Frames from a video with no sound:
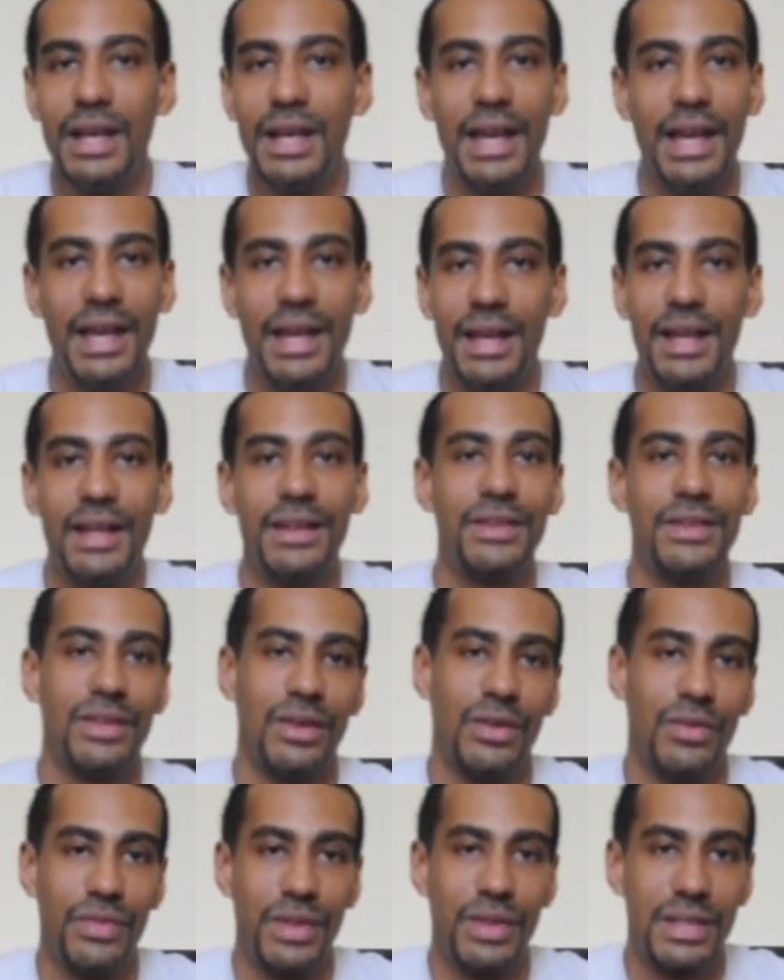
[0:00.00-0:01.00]
And,
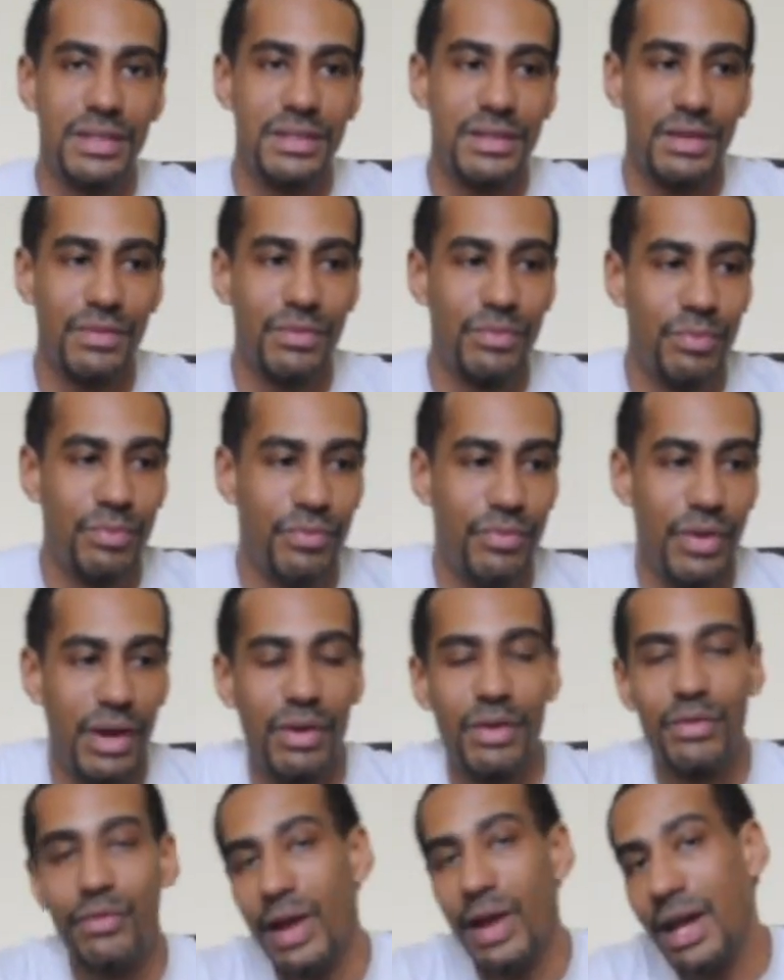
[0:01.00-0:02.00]
that's a
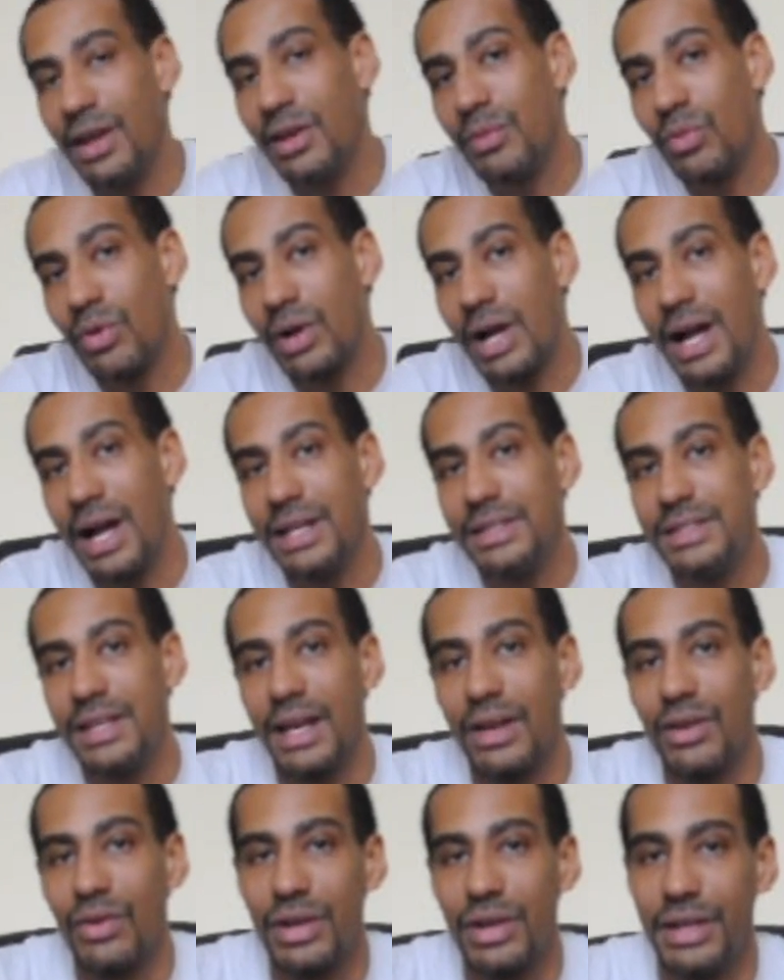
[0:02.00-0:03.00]
very valuable
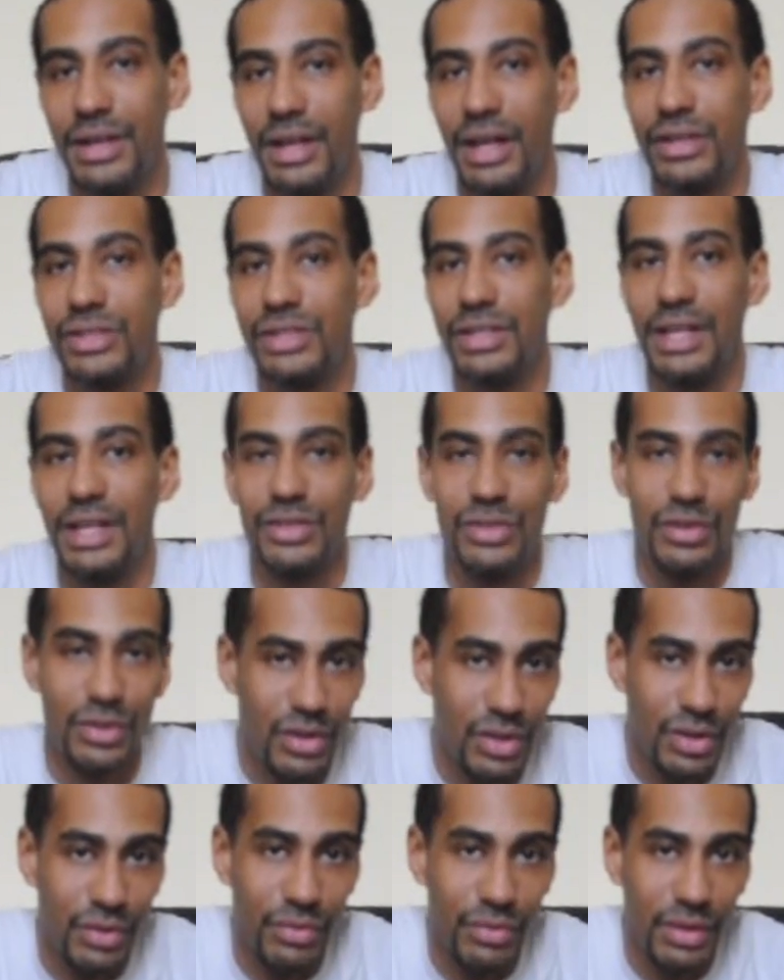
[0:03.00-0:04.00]
contact or connection that you
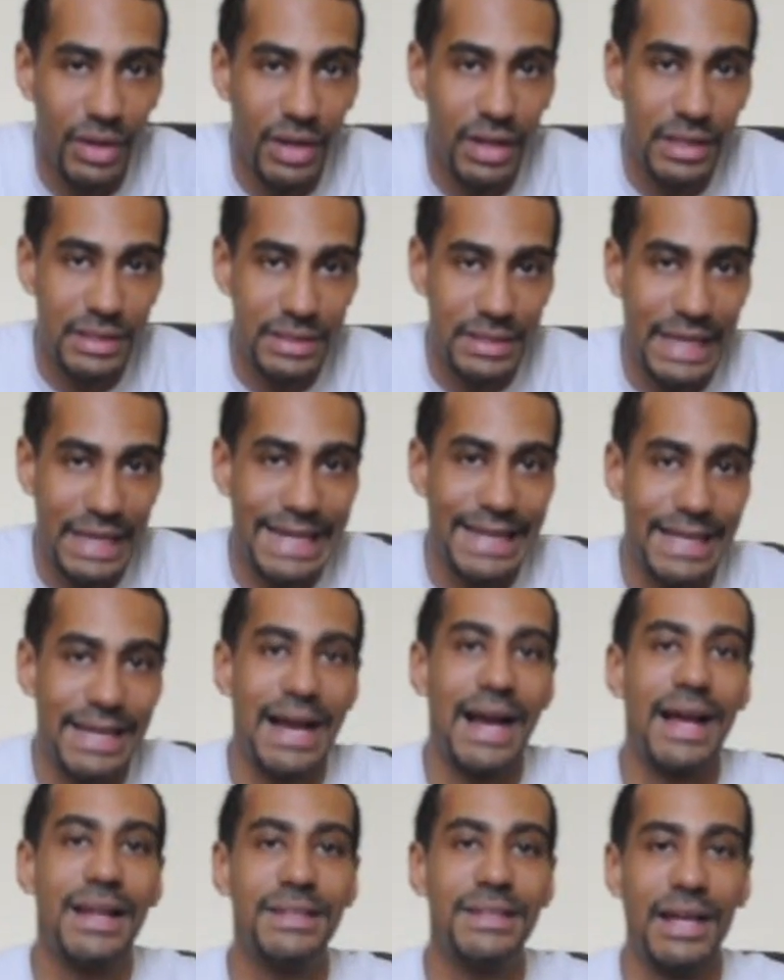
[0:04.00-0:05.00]
could have stayed in
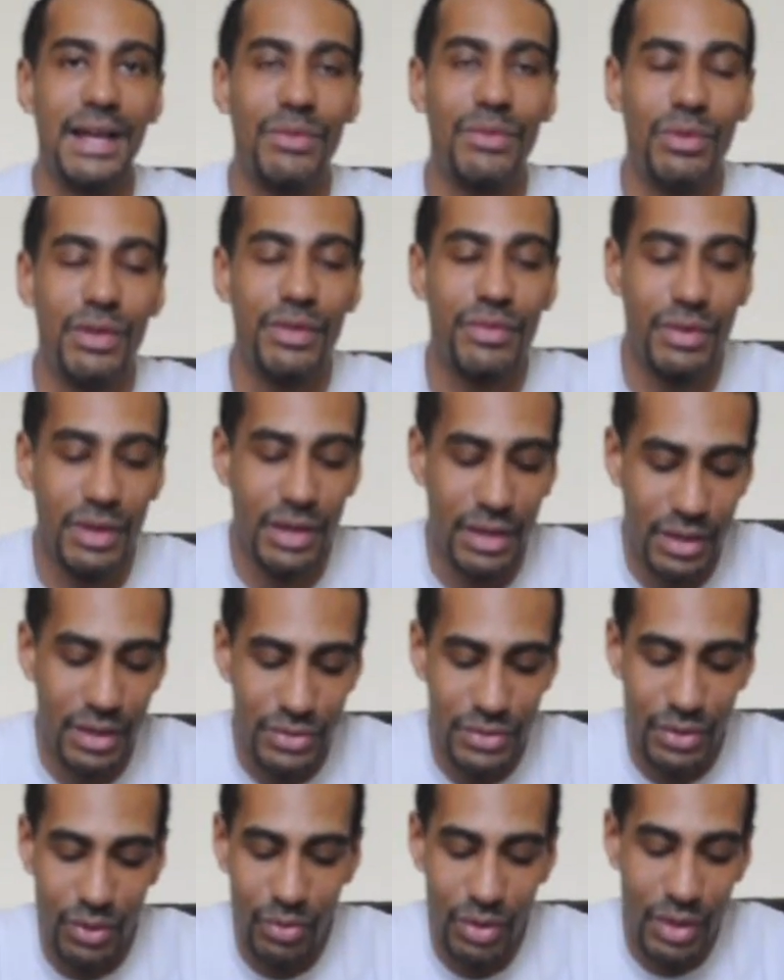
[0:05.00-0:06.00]
contact with.
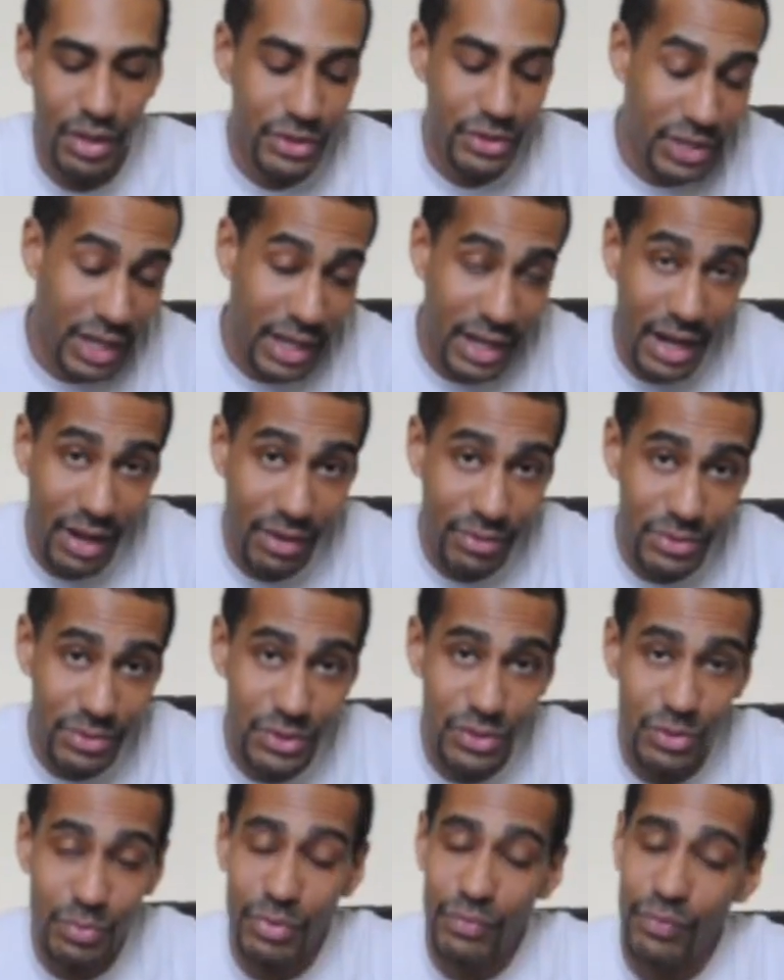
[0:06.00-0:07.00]
So check it out.
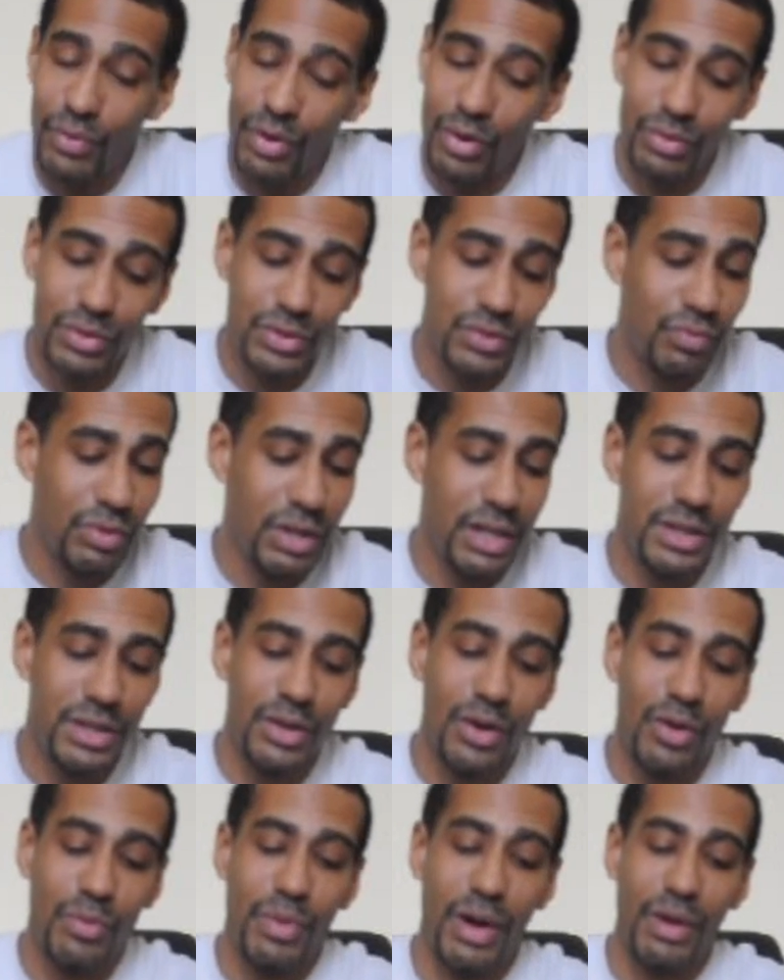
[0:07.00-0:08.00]
Superphone is really
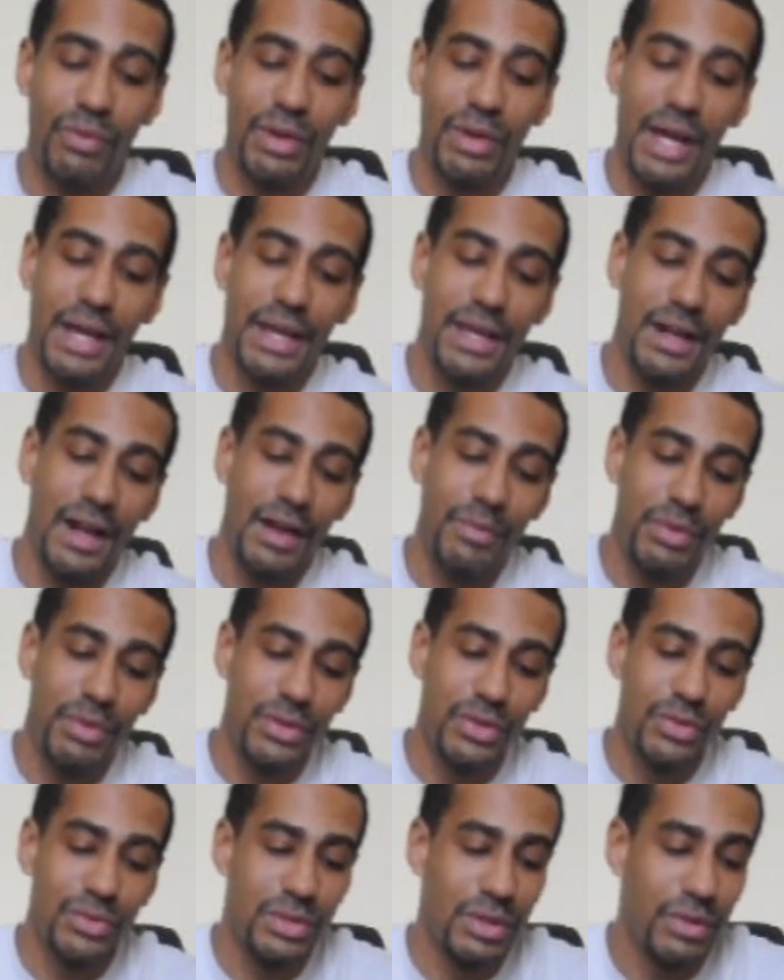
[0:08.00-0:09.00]
dope. I like it. I've been
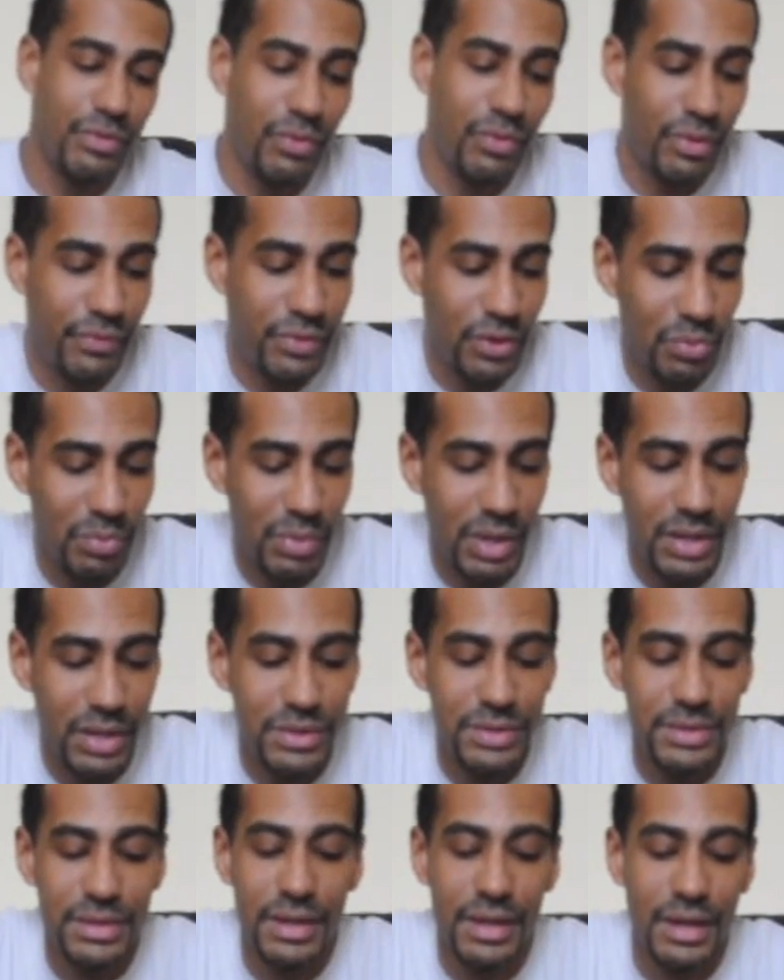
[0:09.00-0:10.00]
using it for a few months.